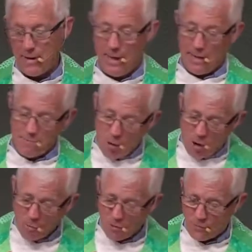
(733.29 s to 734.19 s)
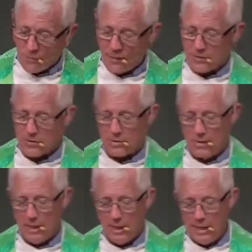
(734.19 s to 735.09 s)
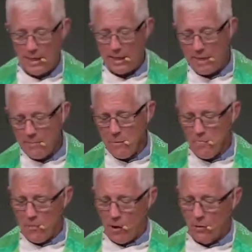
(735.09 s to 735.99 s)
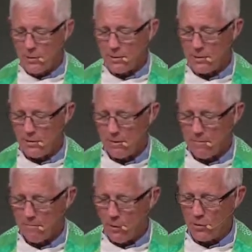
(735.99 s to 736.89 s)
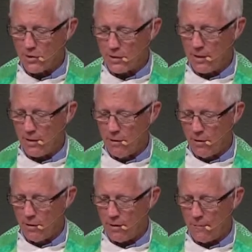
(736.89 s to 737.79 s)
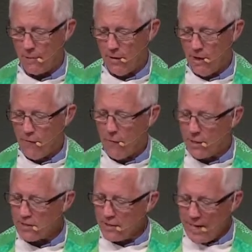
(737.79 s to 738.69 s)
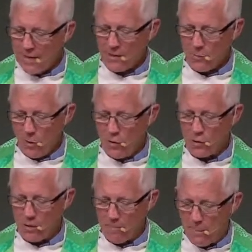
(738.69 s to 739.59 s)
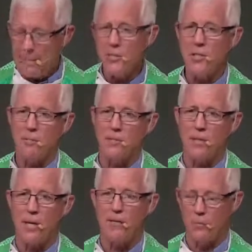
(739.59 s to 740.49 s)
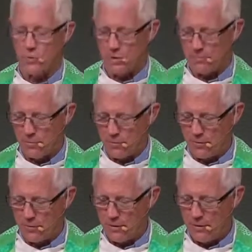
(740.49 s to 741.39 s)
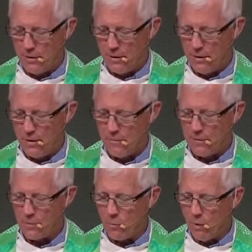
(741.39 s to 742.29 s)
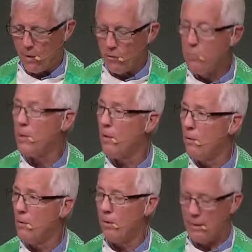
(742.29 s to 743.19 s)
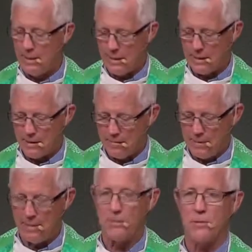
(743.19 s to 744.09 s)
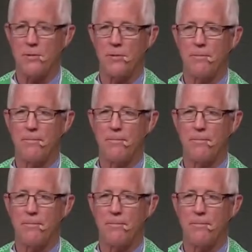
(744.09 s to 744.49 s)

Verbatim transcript: And Paul wrote this, "Let him who boasts, boast in the Lord, for it is not the one who commends himself who is approved, but the one whom the Lord commends."